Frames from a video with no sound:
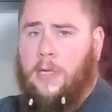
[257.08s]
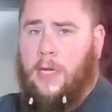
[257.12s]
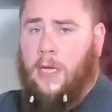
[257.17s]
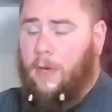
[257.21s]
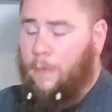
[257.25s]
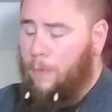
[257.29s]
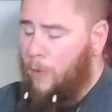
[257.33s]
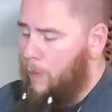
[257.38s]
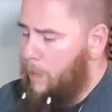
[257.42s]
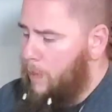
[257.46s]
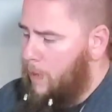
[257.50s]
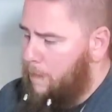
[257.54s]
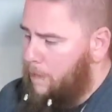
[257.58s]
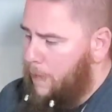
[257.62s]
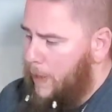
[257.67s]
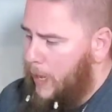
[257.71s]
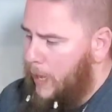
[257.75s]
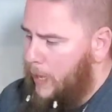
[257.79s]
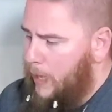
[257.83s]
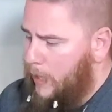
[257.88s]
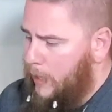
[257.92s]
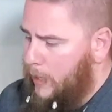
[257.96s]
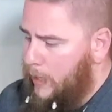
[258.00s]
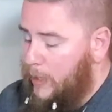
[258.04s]
in a moment of
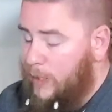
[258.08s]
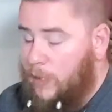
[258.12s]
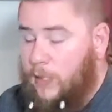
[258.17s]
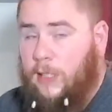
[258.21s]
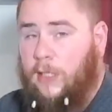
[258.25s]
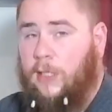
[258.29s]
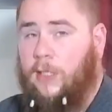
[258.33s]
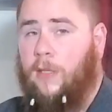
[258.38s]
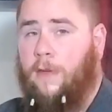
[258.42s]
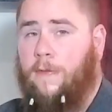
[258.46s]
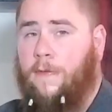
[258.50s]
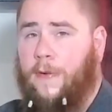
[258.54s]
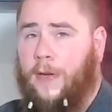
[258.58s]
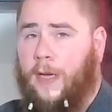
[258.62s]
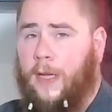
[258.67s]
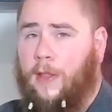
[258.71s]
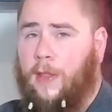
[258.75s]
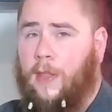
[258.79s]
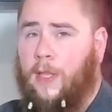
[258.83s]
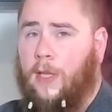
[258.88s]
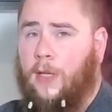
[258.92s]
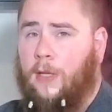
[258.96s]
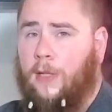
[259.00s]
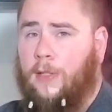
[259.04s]
panic, it's easy to forget
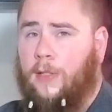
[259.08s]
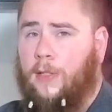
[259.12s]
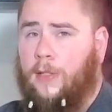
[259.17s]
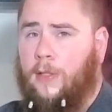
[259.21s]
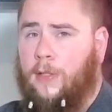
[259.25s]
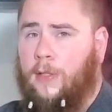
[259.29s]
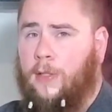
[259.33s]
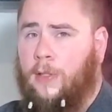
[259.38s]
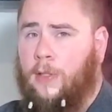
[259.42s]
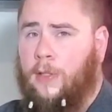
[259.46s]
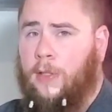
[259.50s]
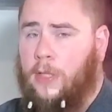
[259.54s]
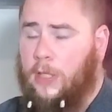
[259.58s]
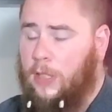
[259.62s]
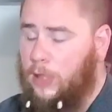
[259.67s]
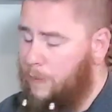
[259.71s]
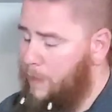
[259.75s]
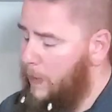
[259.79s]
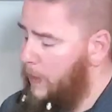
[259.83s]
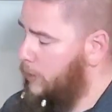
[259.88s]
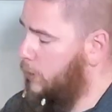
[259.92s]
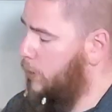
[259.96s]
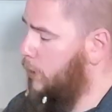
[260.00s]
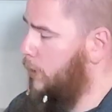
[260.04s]
things,
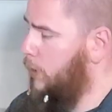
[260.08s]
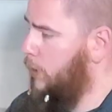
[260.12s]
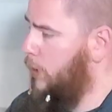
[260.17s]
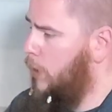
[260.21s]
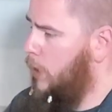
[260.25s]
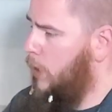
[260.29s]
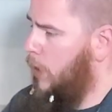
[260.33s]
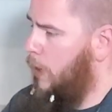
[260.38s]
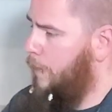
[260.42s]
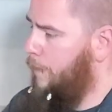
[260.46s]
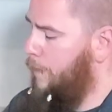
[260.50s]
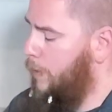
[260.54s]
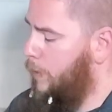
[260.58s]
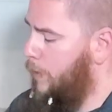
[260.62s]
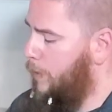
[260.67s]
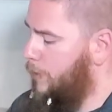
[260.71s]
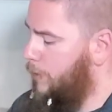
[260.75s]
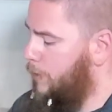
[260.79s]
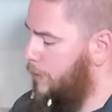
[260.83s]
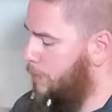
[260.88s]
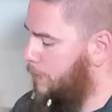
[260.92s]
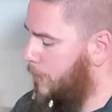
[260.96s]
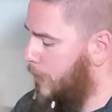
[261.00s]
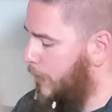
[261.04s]
especially if you're under
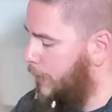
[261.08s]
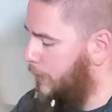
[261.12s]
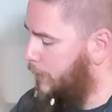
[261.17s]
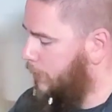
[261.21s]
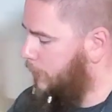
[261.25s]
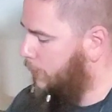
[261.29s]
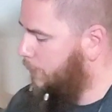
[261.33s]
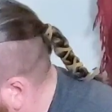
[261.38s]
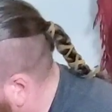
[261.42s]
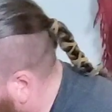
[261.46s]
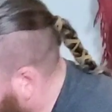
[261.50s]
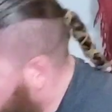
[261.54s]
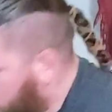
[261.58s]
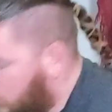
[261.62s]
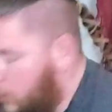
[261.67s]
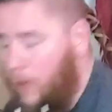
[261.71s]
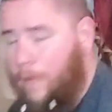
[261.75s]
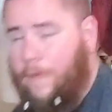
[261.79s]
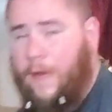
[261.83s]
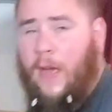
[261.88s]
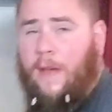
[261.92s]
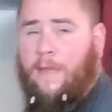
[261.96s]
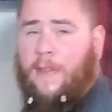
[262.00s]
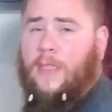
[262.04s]
duress. So if
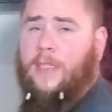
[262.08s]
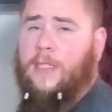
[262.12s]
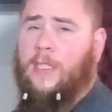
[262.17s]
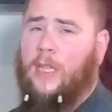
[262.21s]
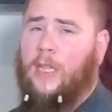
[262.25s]
you have this